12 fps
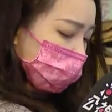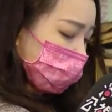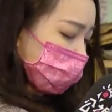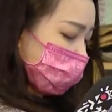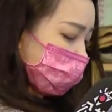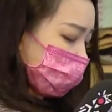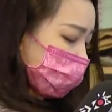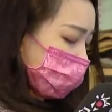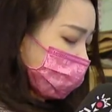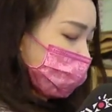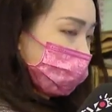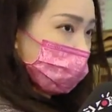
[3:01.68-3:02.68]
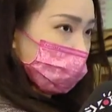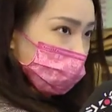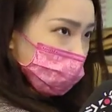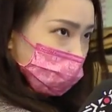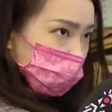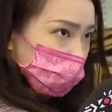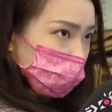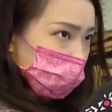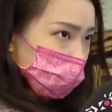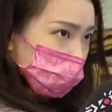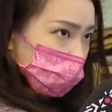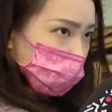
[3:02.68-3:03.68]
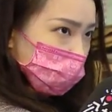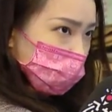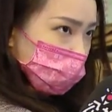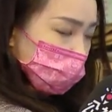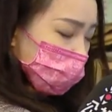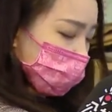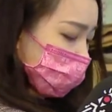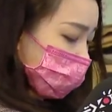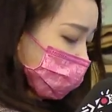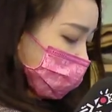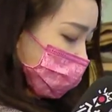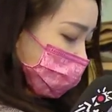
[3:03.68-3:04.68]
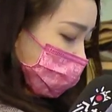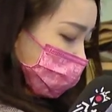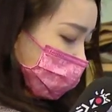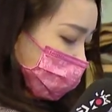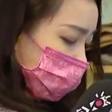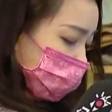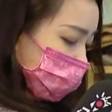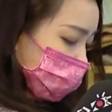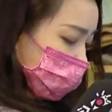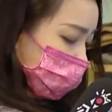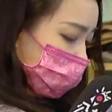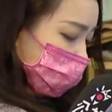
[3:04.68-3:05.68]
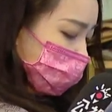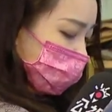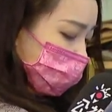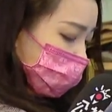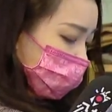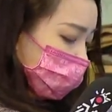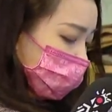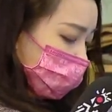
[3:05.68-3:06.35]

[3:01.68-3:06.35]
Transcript: No words are spoken by the person on screen.